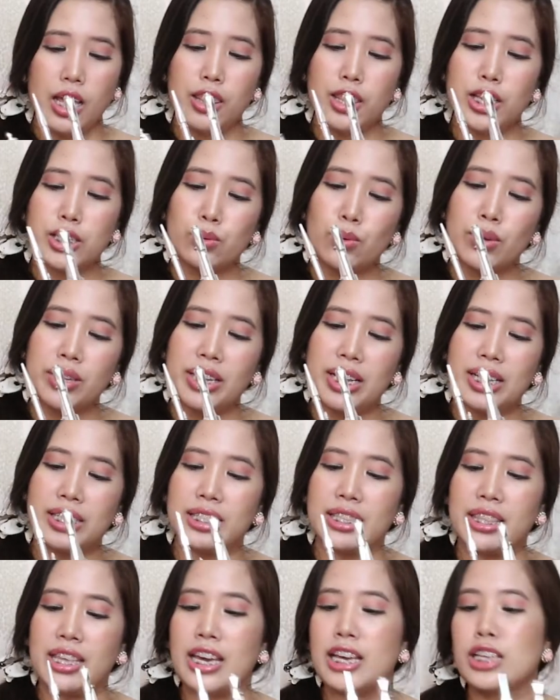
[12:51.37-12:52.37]
This one is
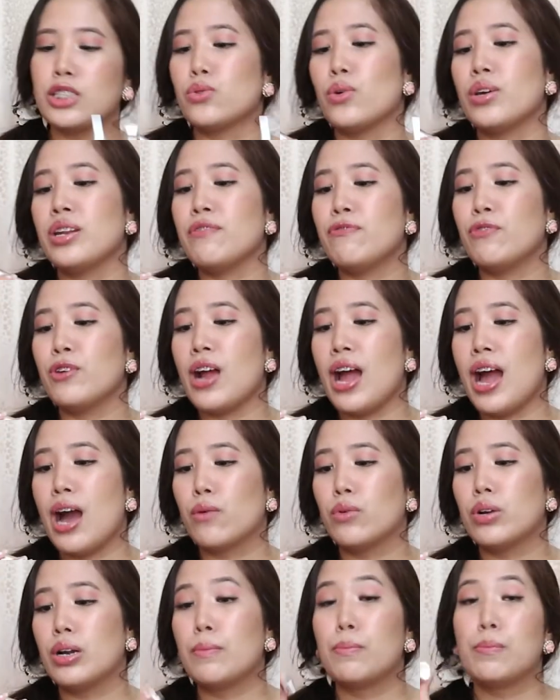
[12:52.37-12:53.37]
the
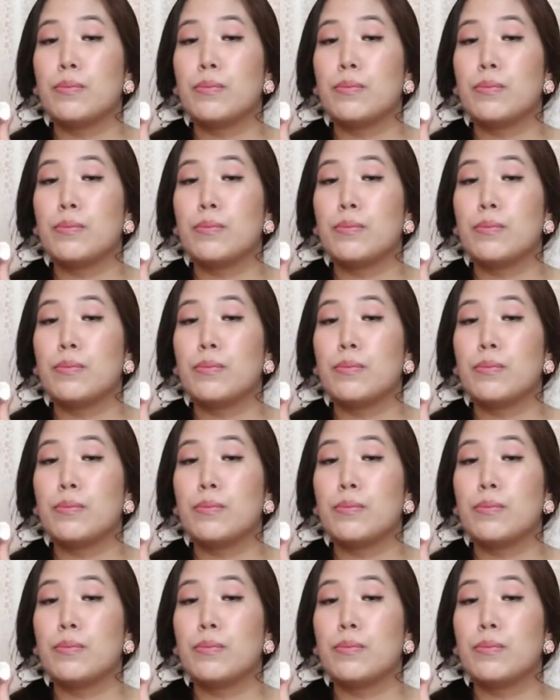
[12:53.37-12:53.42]
24-hour